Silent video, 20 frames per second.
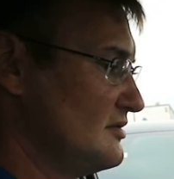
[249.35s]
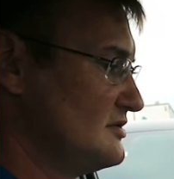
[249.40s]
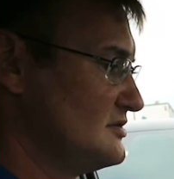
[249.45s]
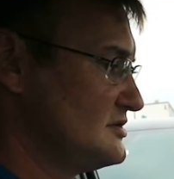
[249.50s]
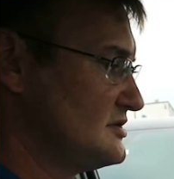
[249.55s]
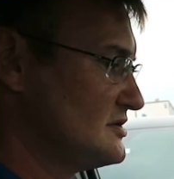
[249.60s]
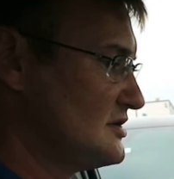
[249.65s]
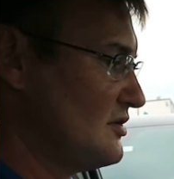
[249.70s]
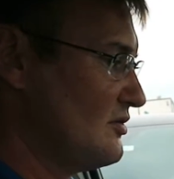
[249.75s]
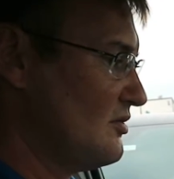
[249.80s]

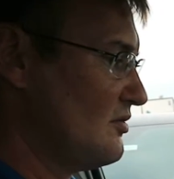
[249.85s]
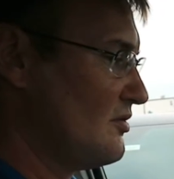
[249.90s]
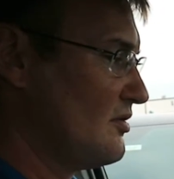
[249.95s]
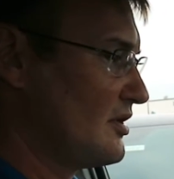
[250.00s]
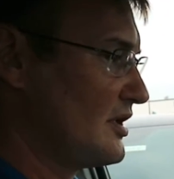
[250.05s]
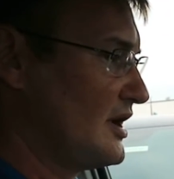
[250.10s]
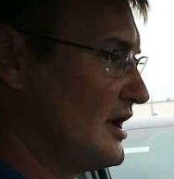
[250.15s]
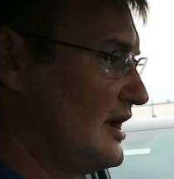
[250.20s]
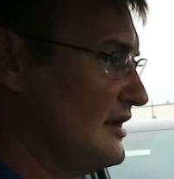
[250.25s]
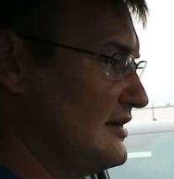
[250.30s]
So,
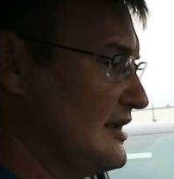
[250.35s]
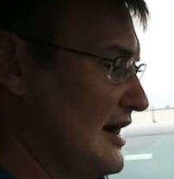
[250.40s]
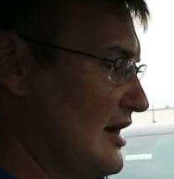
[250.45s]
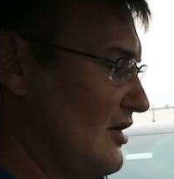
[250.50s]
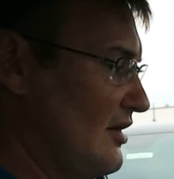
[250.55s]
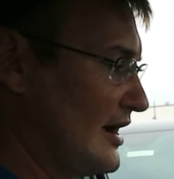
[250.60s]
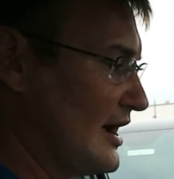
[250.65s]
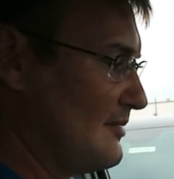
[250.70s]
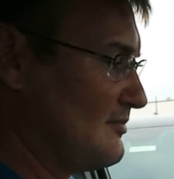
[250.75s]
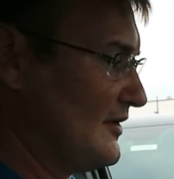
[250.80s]
okay,
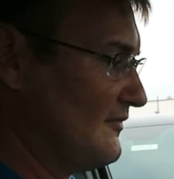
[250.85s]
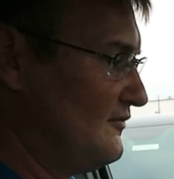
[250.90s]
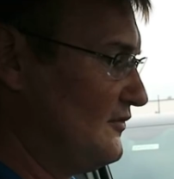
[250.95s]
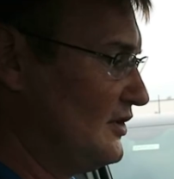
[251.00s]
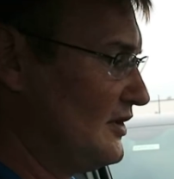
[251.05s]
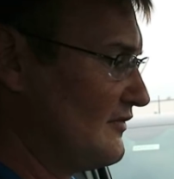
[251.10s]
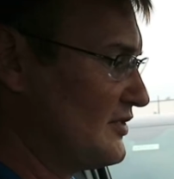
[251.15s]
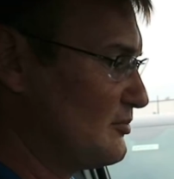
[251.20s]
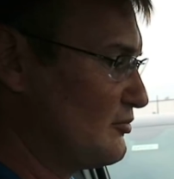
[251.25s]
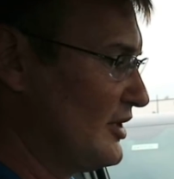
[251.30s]
now I got my
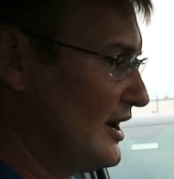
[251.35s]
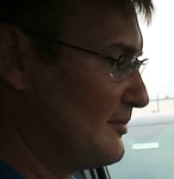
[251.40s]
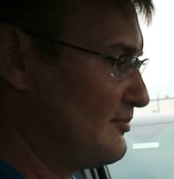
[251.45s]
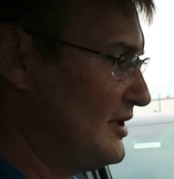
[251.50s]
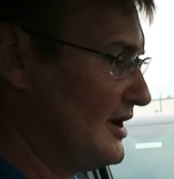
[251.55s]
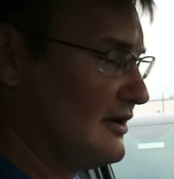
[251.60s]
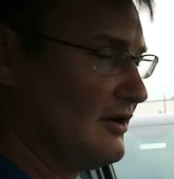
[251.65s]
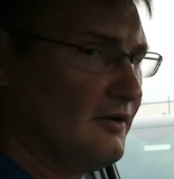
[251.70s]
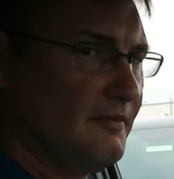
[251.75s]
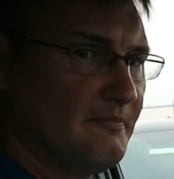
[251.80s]
foot off the brake
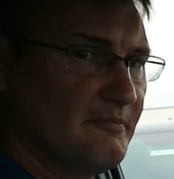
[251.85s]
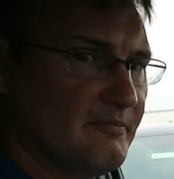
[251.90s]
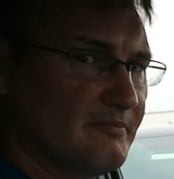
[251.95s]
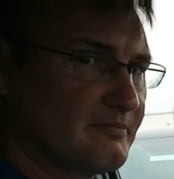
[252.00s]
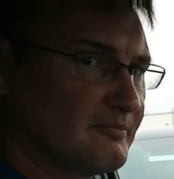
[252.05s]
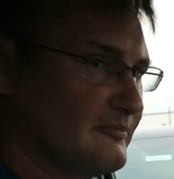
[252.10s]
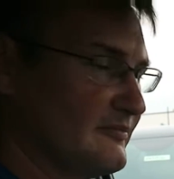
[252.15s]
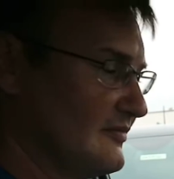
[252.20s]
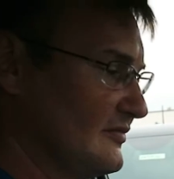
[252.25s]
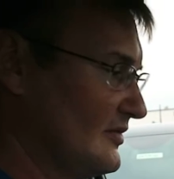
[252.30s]
pedal,
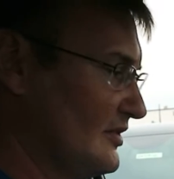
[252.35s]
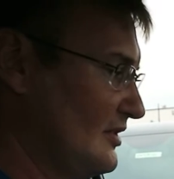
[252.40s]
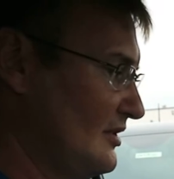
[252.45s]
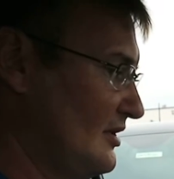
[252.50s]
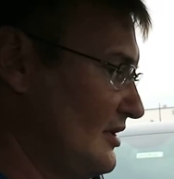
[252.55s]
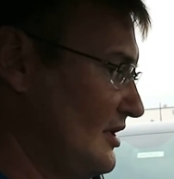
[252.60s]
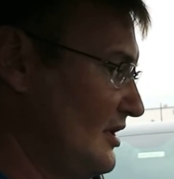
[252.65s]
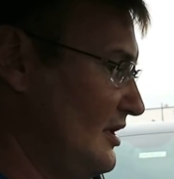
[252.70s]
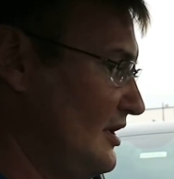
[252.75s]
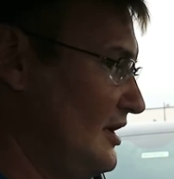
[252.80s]

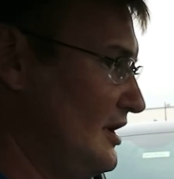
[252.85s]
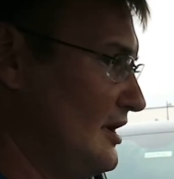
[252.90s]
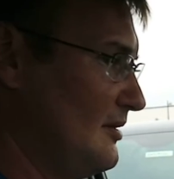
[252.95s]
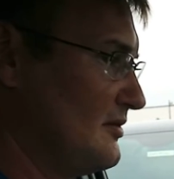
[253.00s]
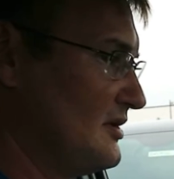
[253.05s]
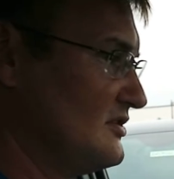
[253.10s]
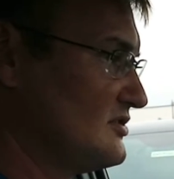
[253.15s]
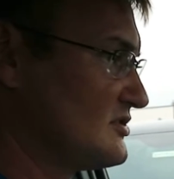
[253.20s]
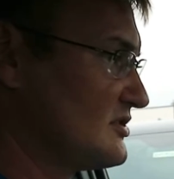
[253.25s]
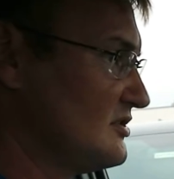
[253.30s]
and
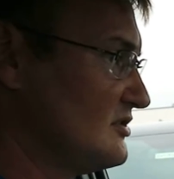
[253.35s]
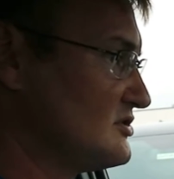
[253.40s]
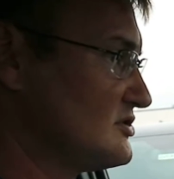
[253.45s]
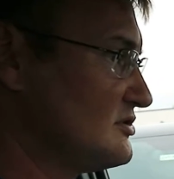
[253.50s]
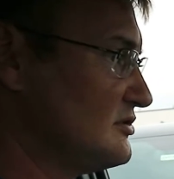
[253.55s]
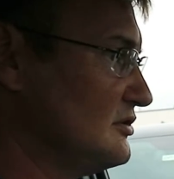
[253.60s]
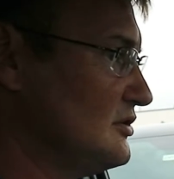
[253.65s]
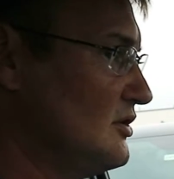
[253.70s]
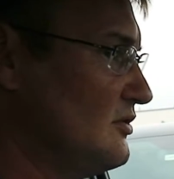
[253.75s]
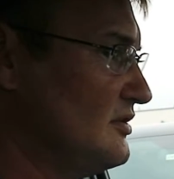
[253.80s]
I'm just going to
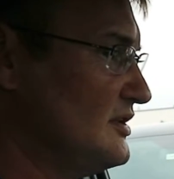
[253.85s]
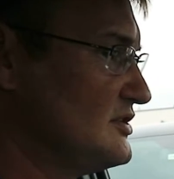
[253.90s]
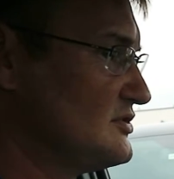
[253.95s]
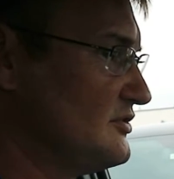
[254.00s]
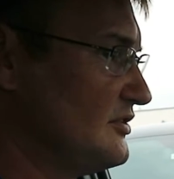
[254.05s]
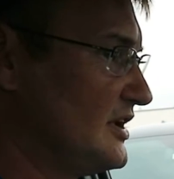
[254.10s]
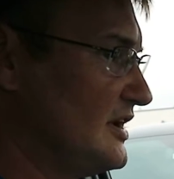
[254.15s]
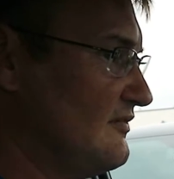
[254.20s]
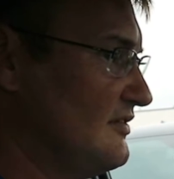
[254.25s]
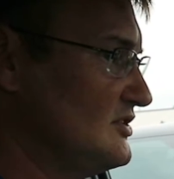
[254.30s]
slowly
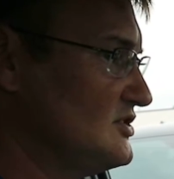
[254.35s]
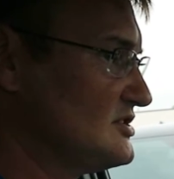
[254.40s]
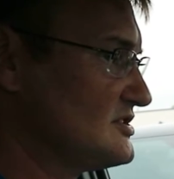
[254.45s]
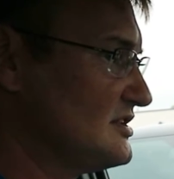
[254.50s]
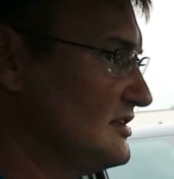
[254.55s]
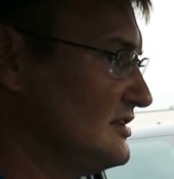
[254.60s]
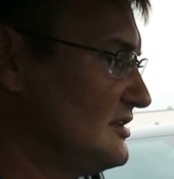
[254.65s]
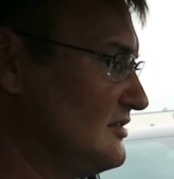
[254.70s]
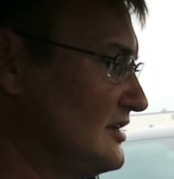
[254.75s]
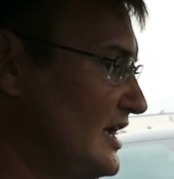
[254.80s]
start giving
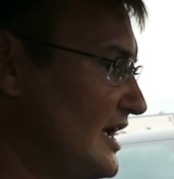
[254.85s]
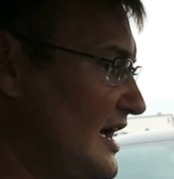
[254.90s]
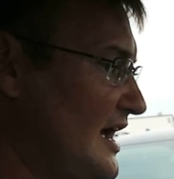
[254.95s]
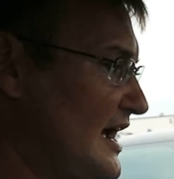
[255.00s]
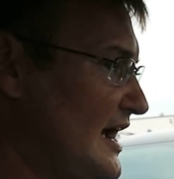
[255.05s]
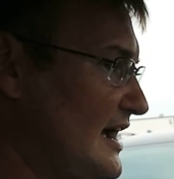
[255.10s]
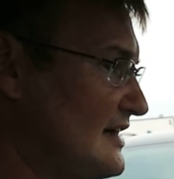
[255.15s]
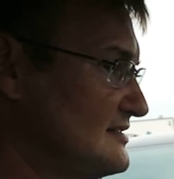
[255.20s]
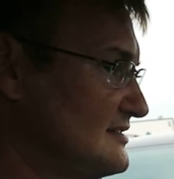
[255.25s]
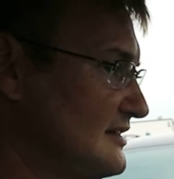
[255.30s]
just a little
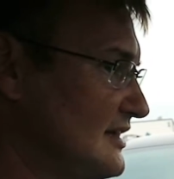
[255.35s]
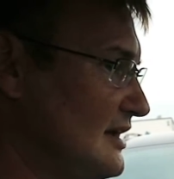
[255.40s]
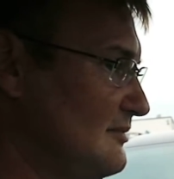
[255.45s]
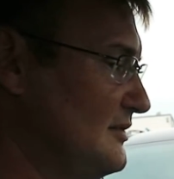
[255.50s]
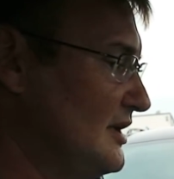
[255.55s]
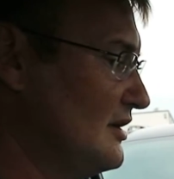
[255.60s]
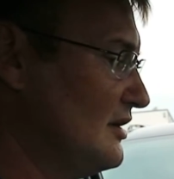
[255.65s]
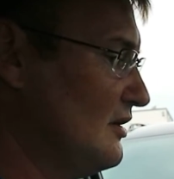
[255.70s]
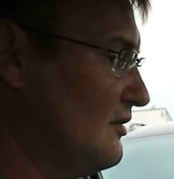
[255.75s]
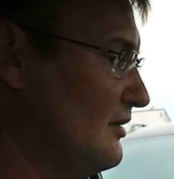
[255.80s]
gas to
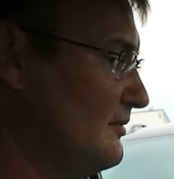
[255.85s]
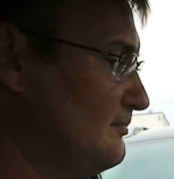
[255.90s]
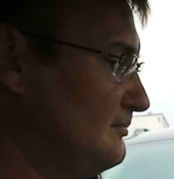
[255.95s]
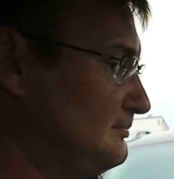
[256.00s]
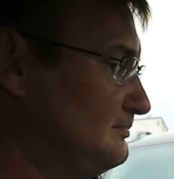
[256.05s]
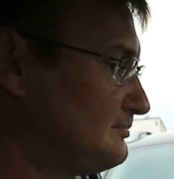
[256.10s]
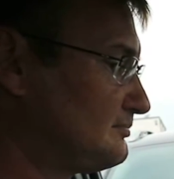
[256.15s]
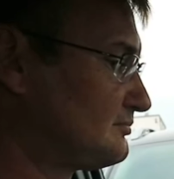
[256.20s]
get me going.